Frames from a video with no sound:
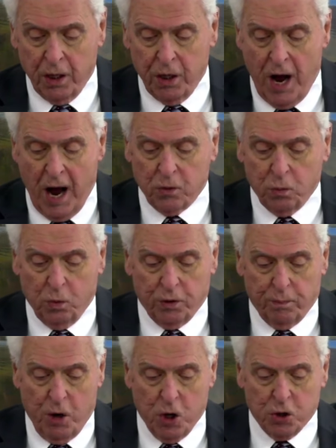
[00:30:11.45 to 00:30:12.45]
not with
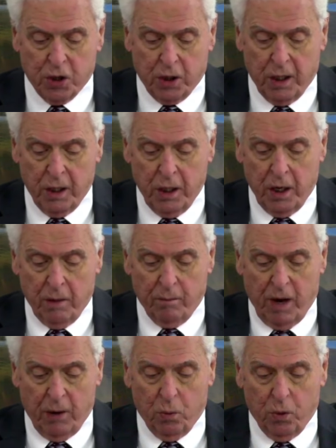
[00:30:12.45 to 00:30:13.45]
mercy,
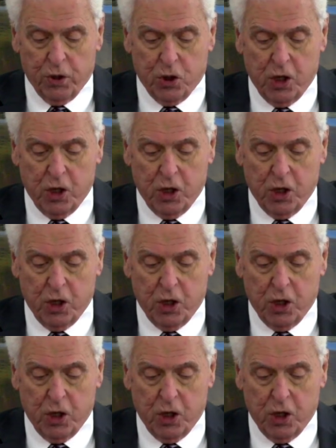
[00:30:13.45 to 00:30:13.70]
but with